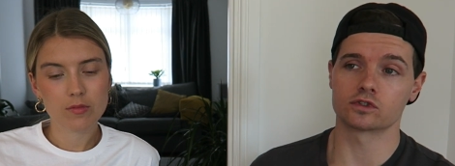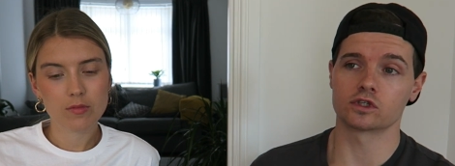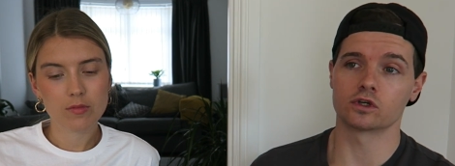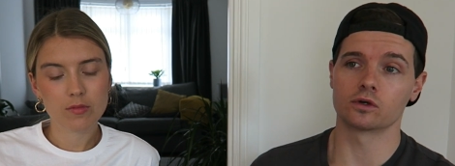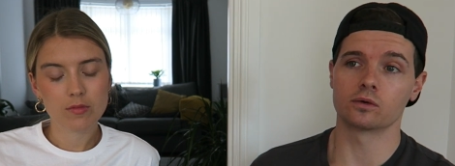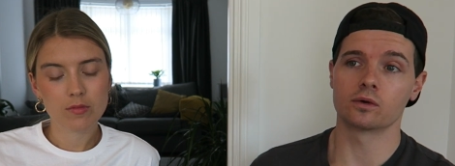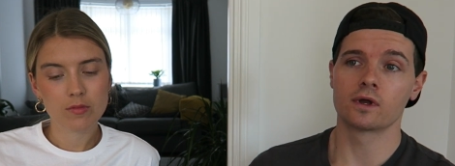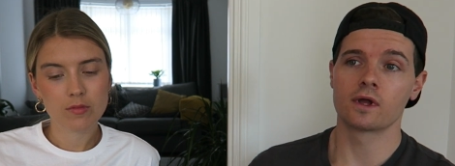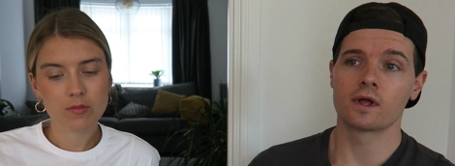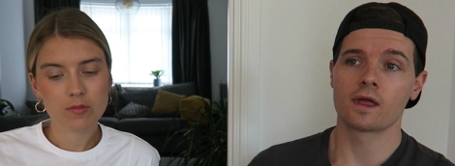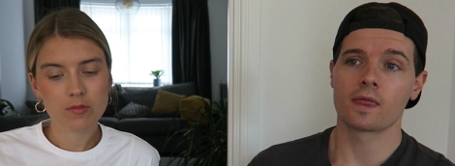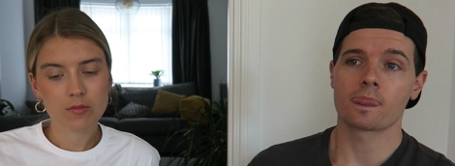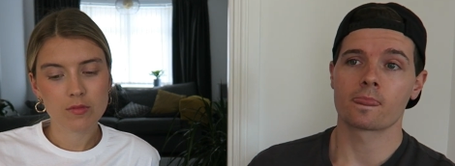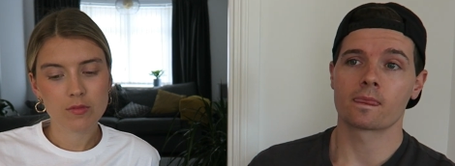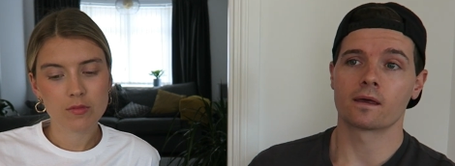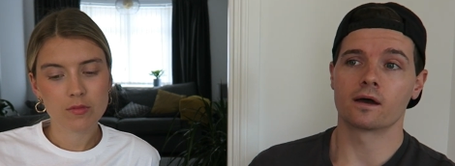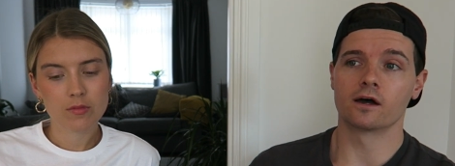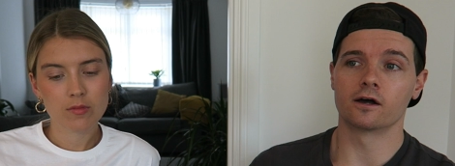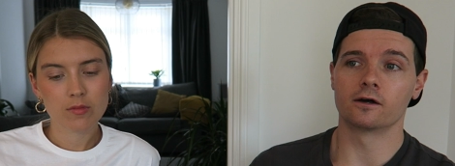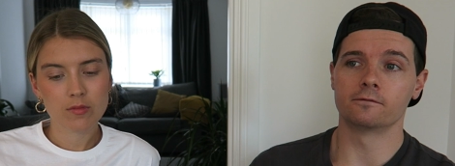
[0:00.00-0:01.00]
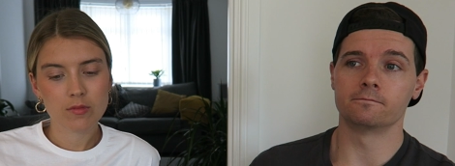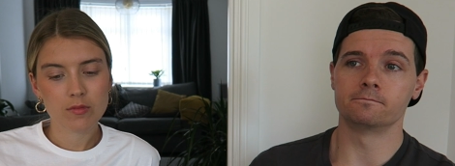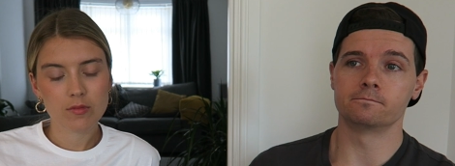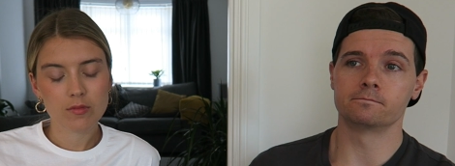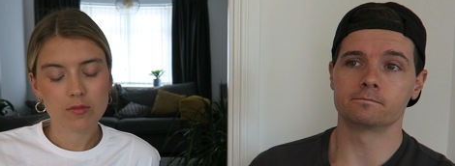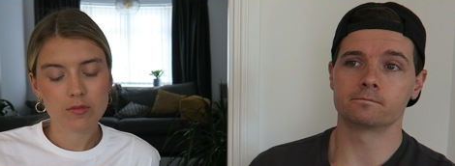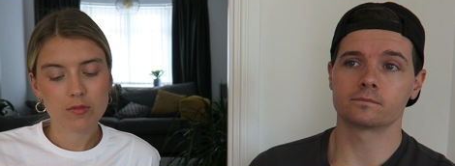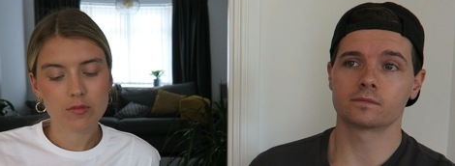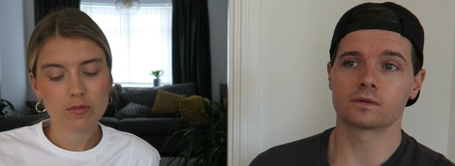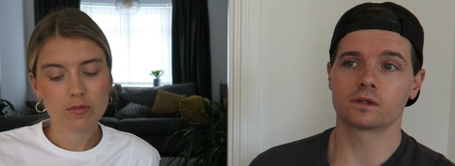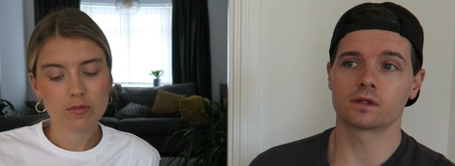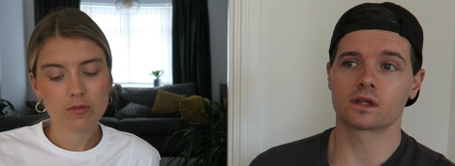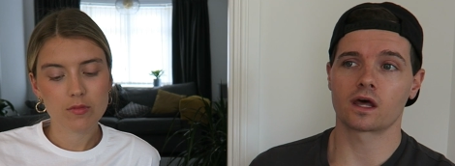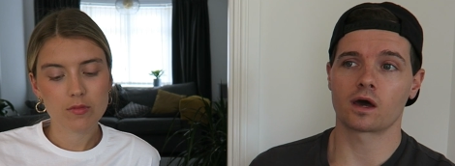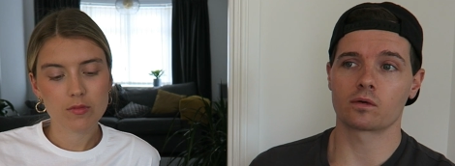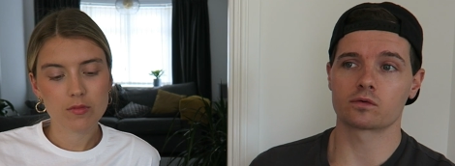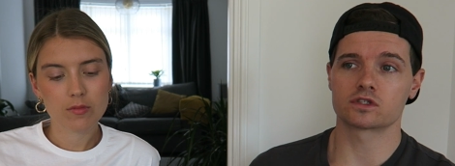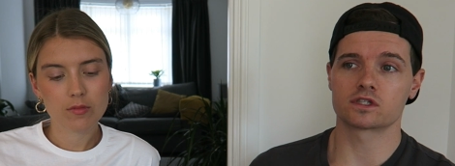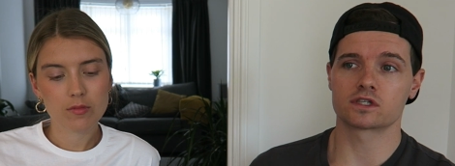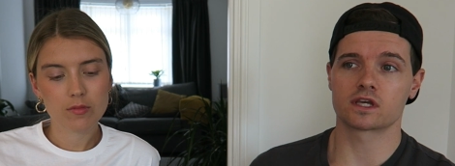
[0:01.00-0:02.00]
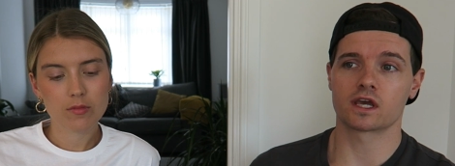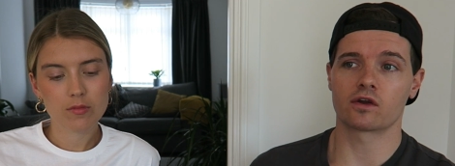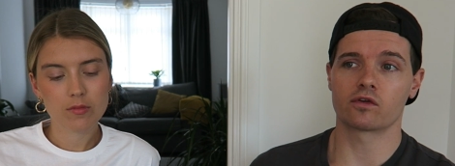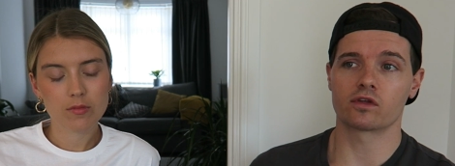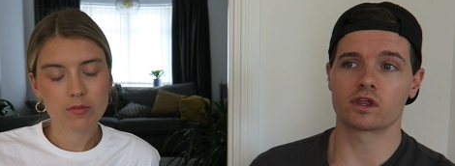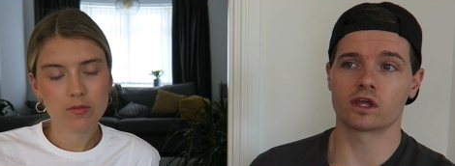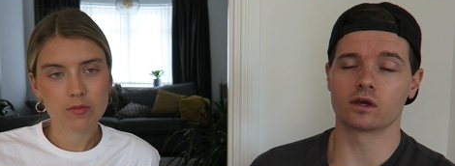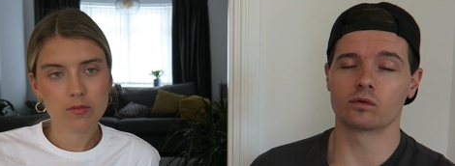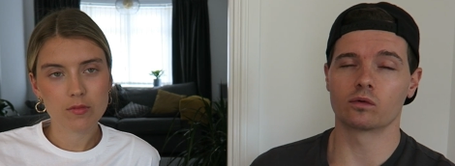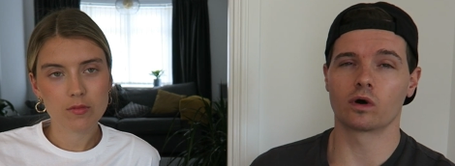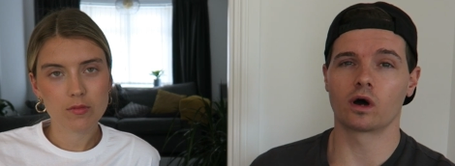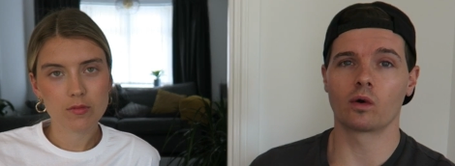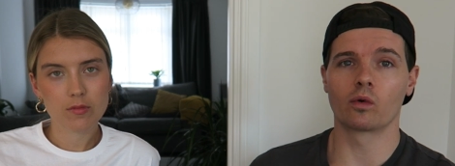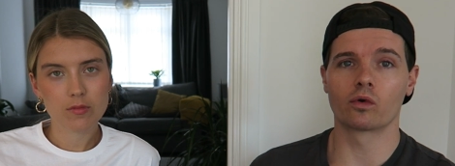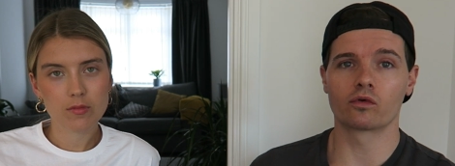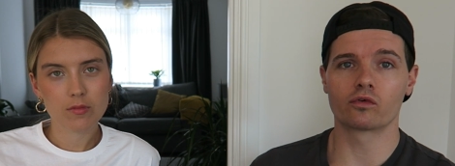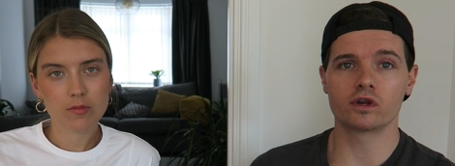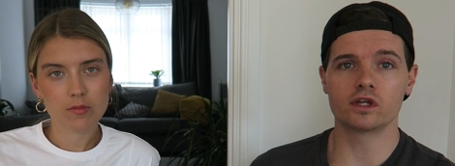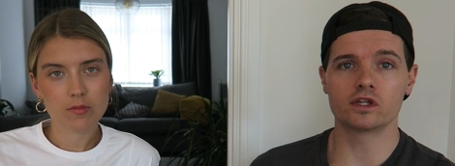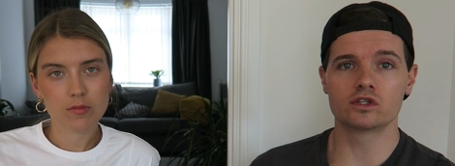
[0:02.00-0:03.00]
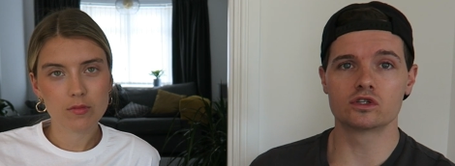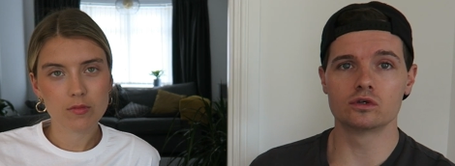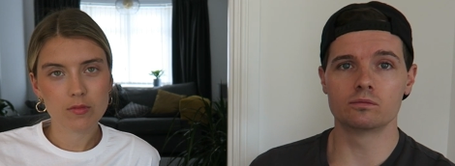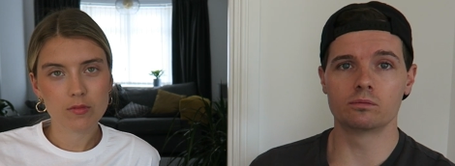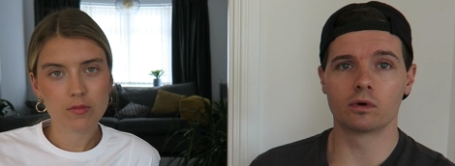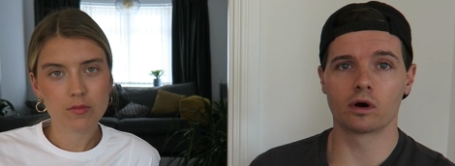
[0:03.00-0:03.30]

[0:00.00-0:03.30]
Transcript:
Speaker 1: So um, that was a scary thing. I wasn't really too